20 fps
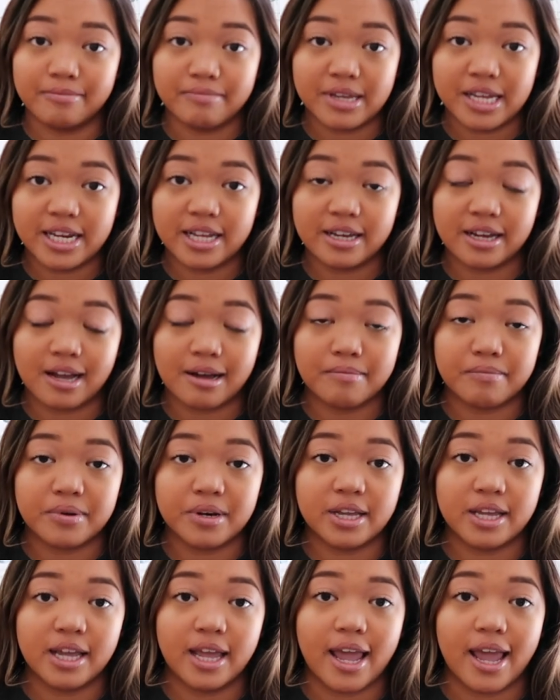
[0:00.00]
media
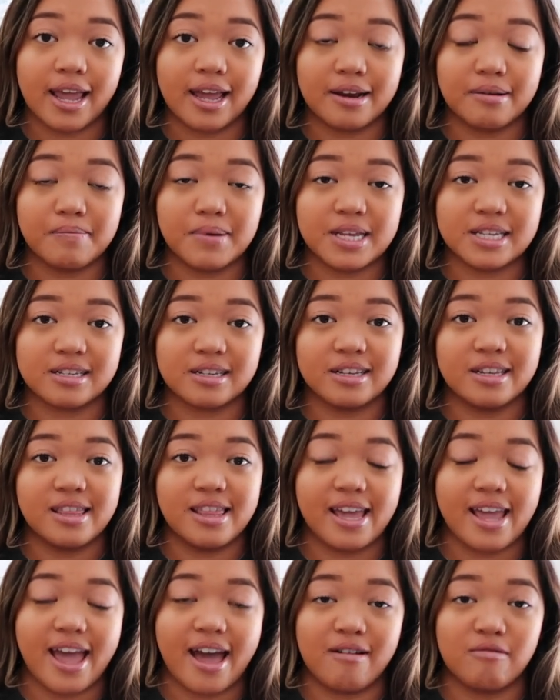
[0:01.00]
company and
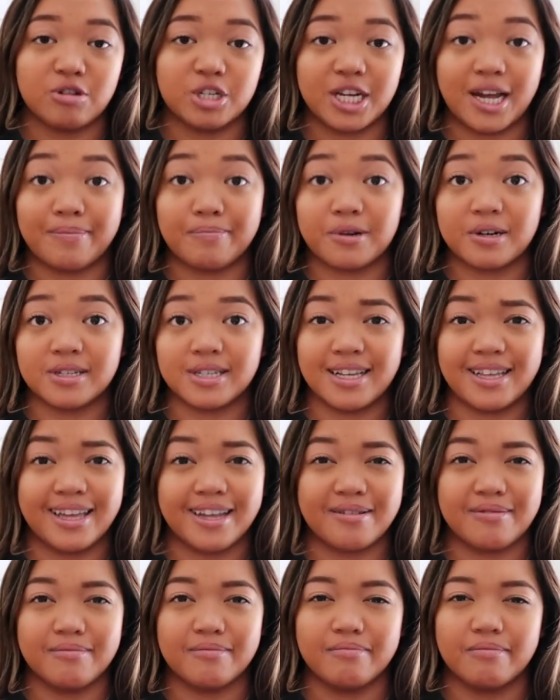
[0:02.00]
basically they have chapters at
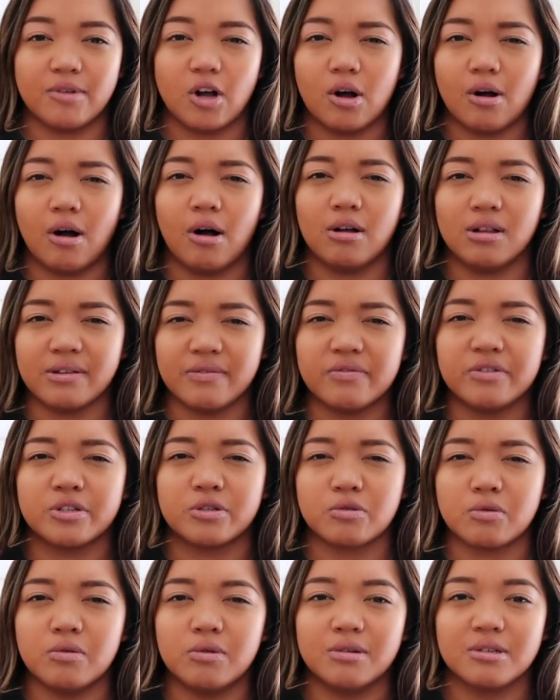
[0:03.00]
like all of
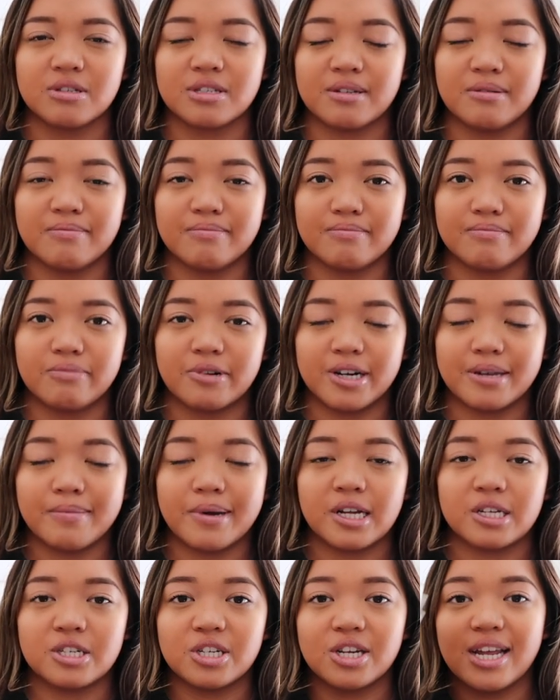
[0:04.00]
the schools pretty
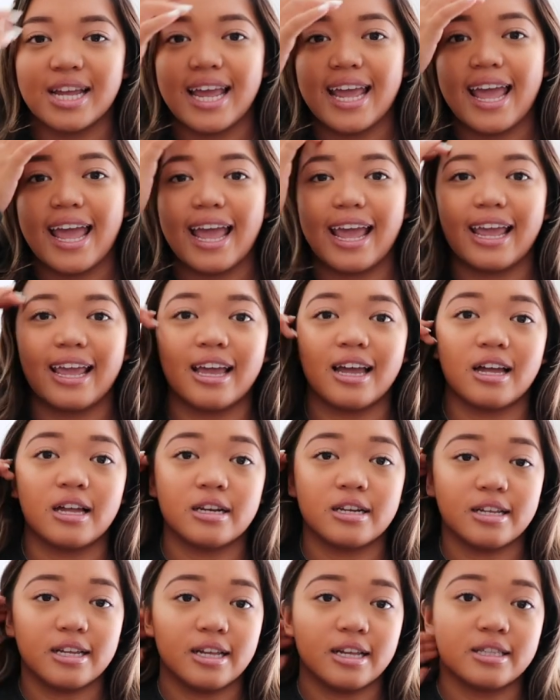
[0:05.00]
much
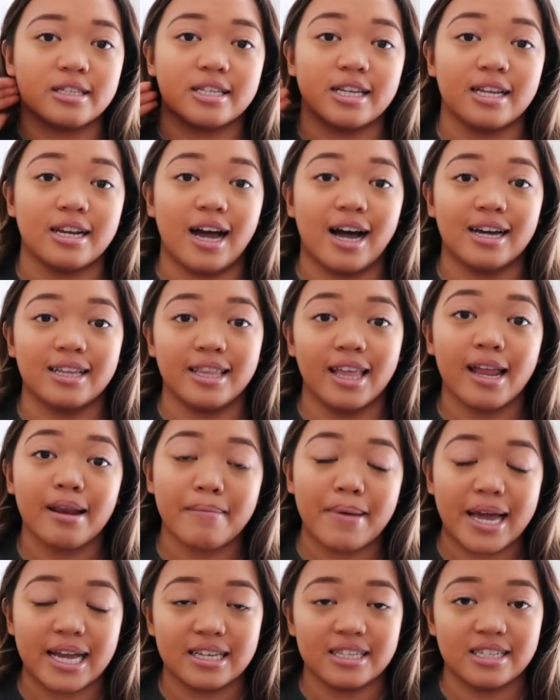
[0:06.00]
and it's an
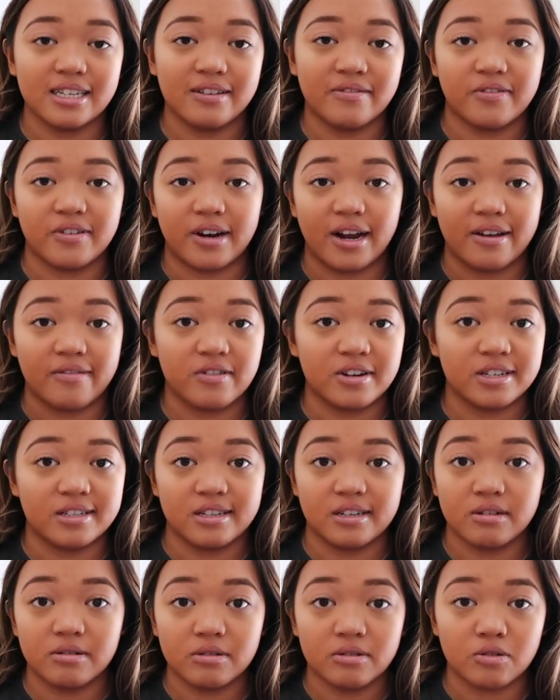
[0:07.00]
online magazine for every
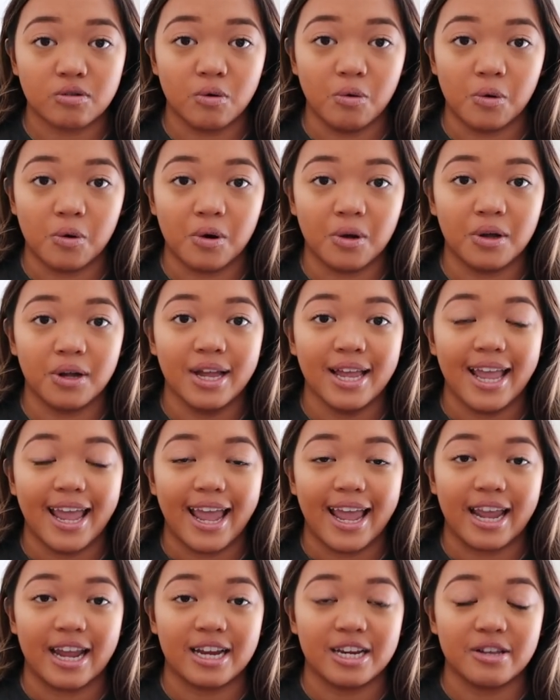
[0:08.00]
single school
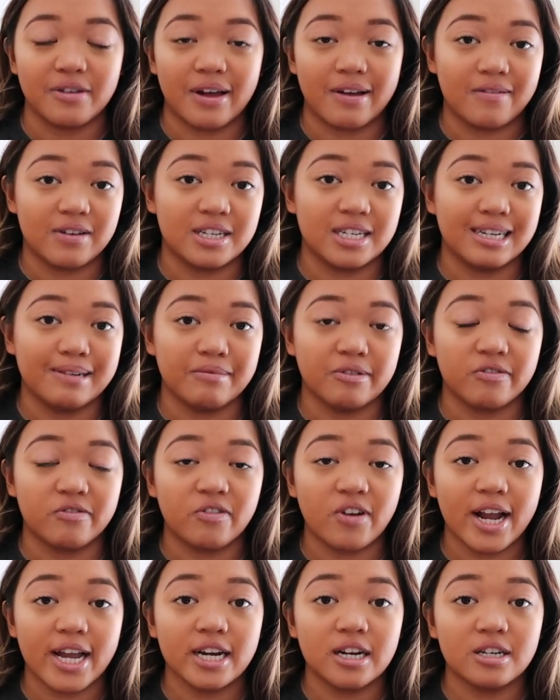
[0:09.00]
and you have a team
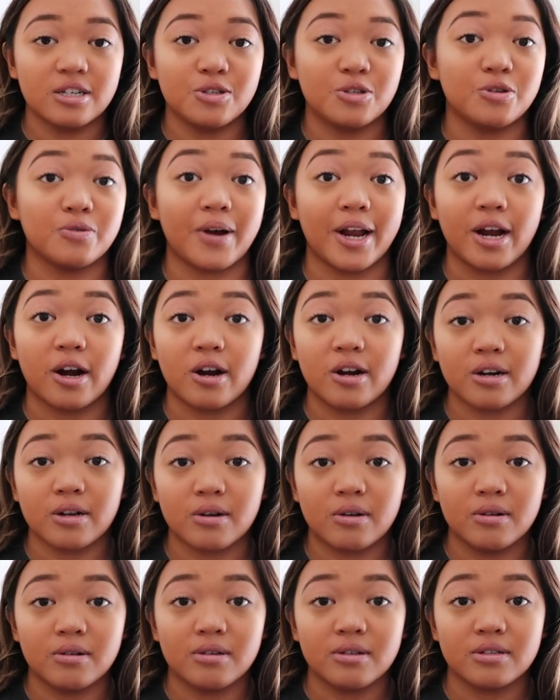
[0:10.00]
of writers who write
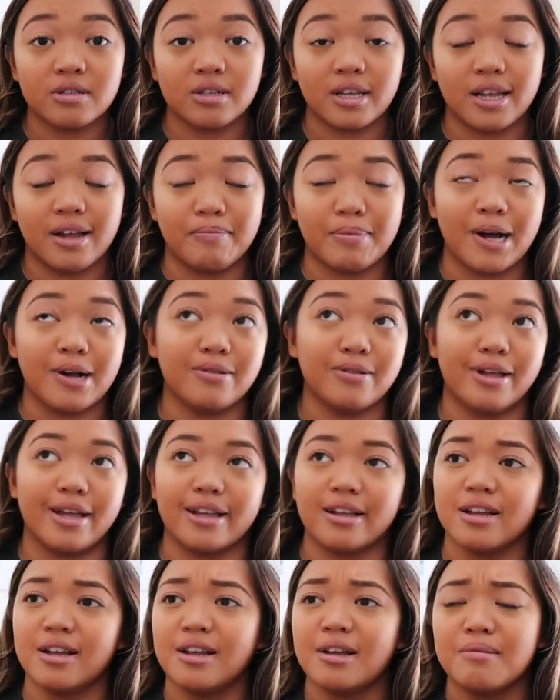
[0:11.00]
articles about
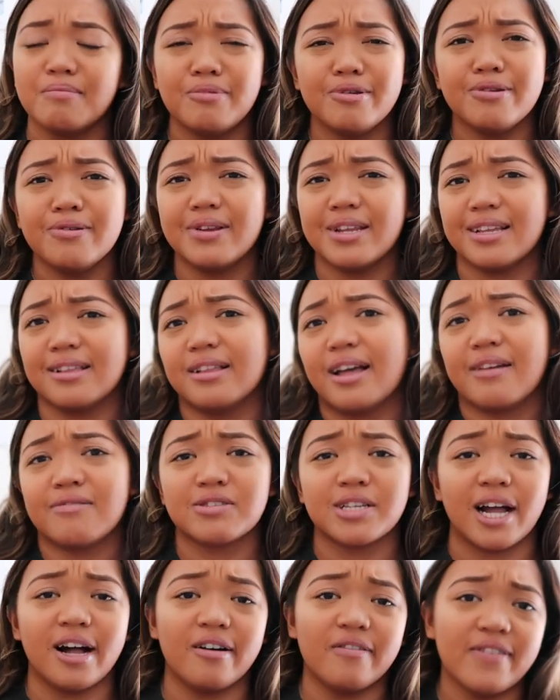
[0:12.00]
like beauty
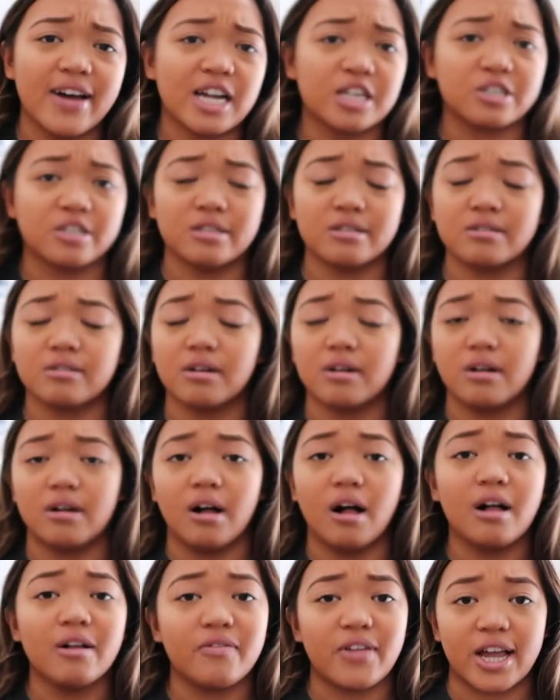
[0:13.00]
lifestyle fashion
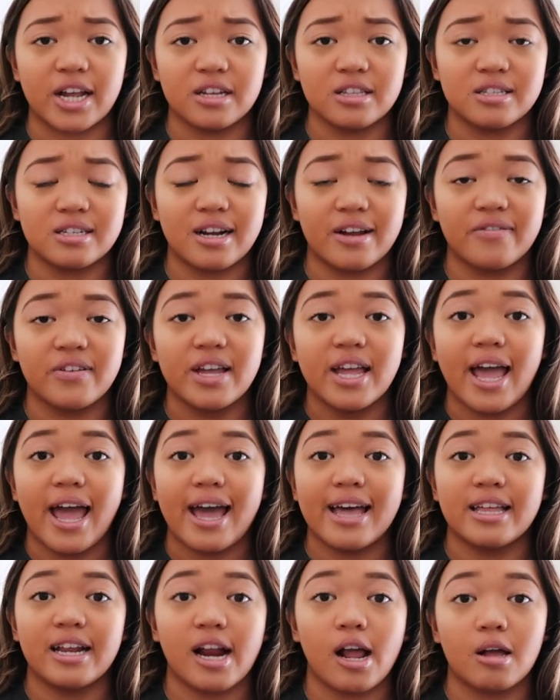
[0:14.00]
all that good stuff.
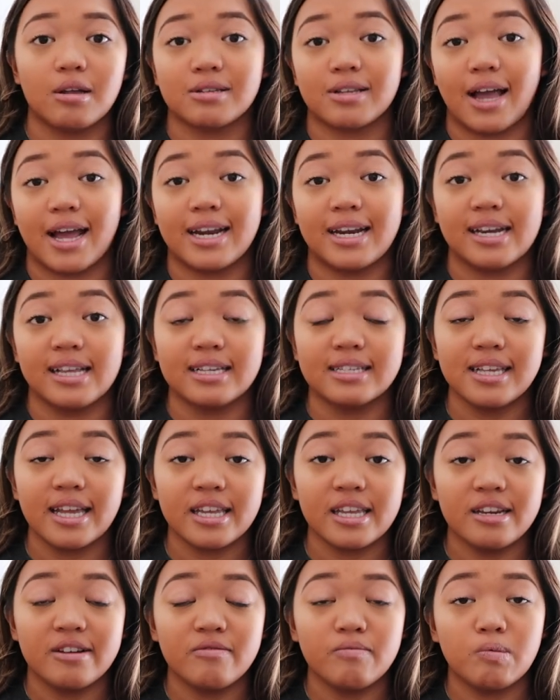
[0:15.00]
And I also had an
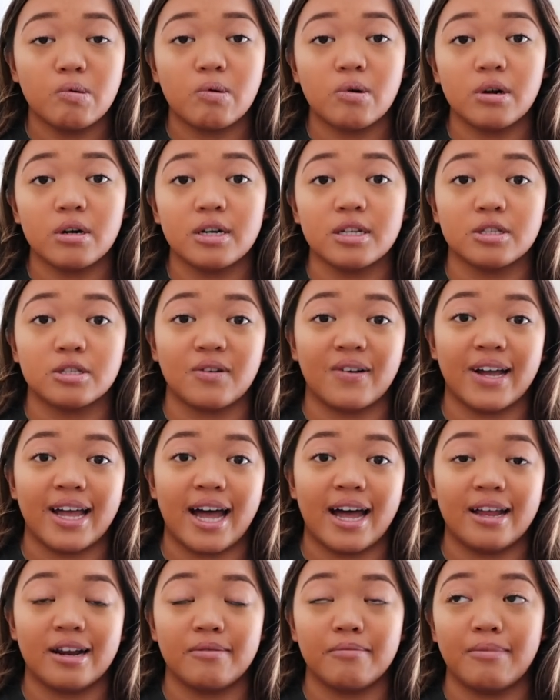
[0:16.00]
executive board, and so I
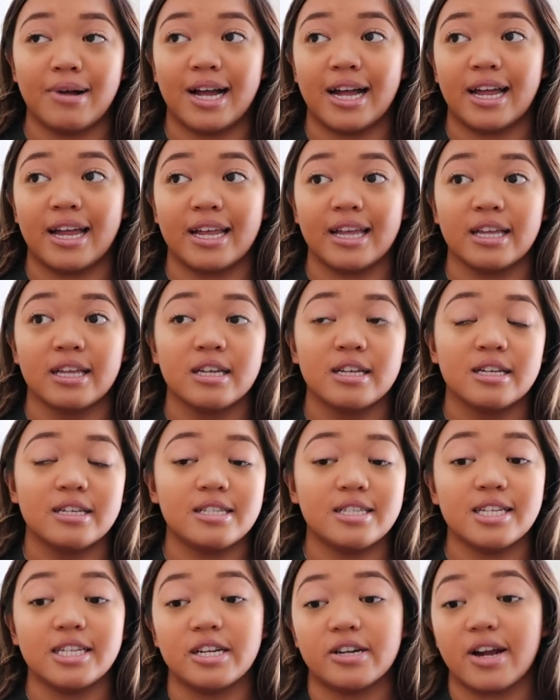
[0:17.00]
had my
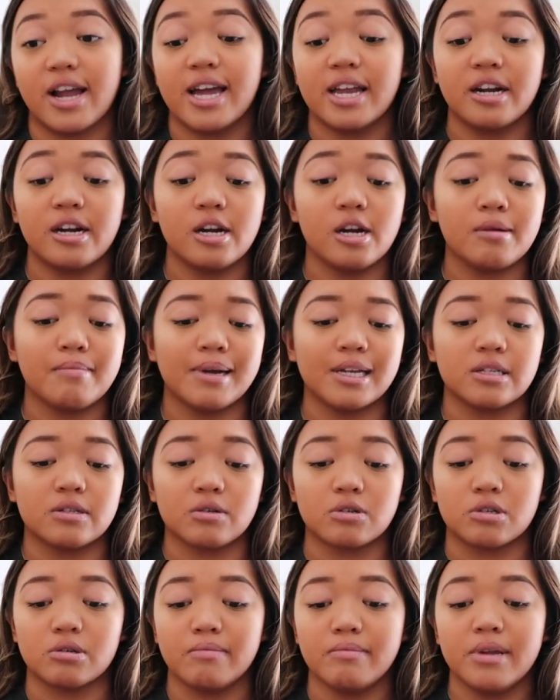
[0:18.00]
senior editor, my
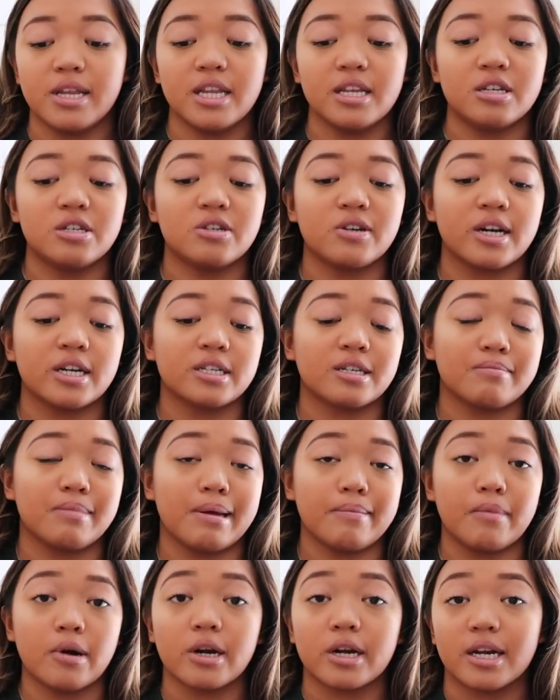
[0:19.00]
social media director,
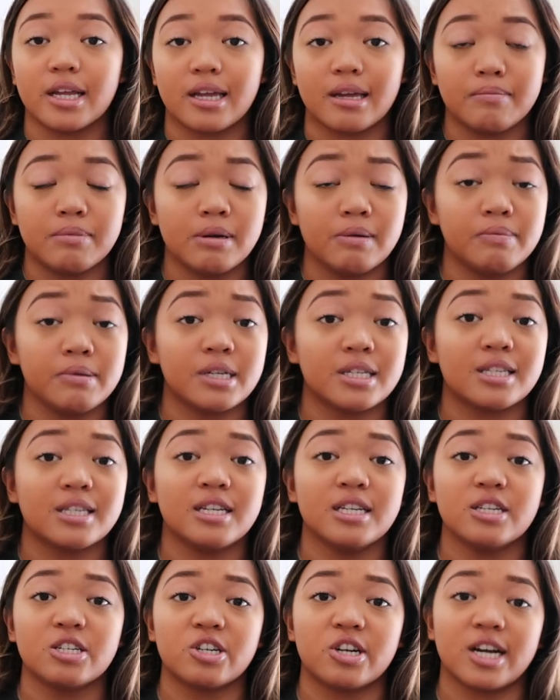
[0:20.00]
my marketing and
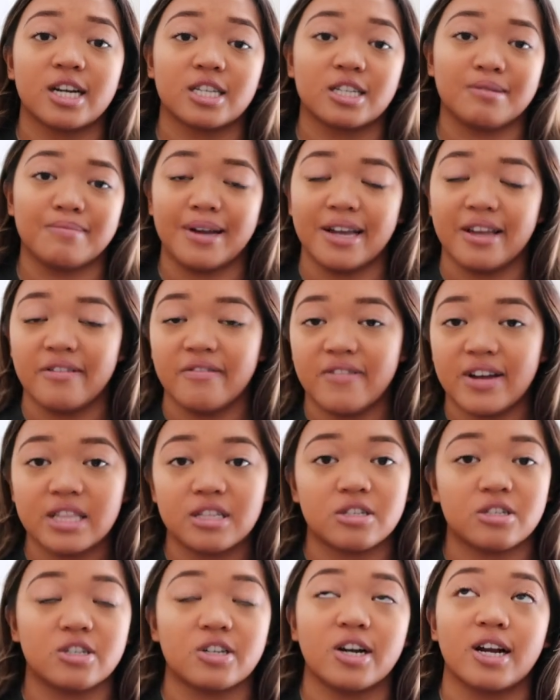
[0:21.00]
publicity director, my
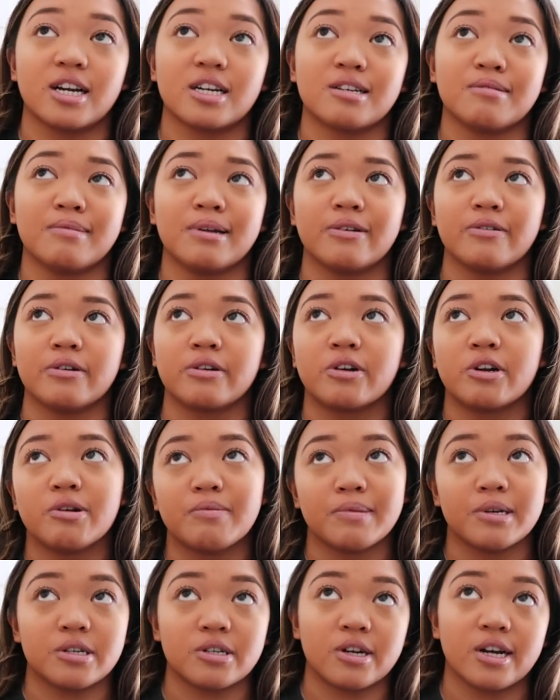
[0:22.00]
events director, my
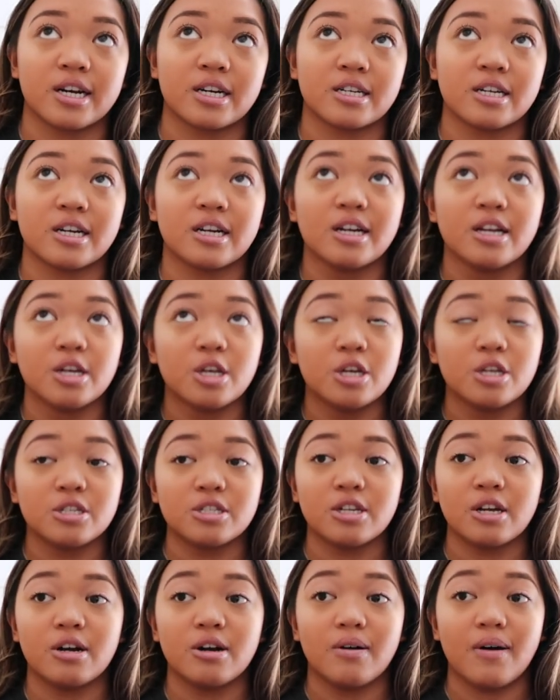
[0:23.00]
recruitment director.
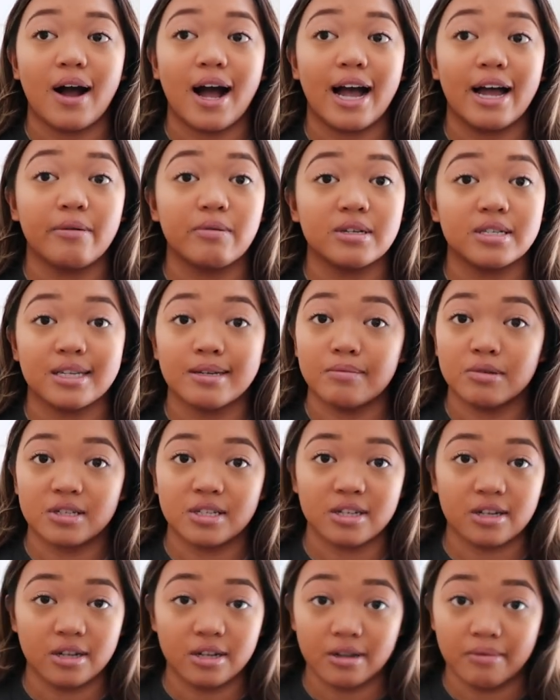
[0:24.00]
So I was able
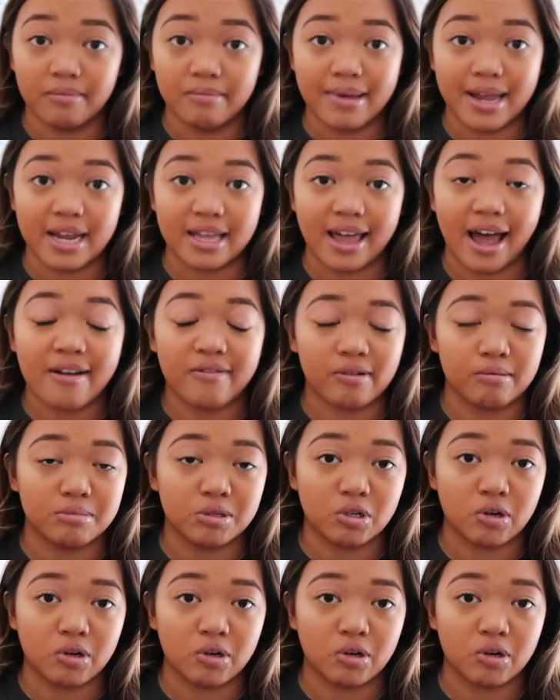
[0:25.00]
to make that from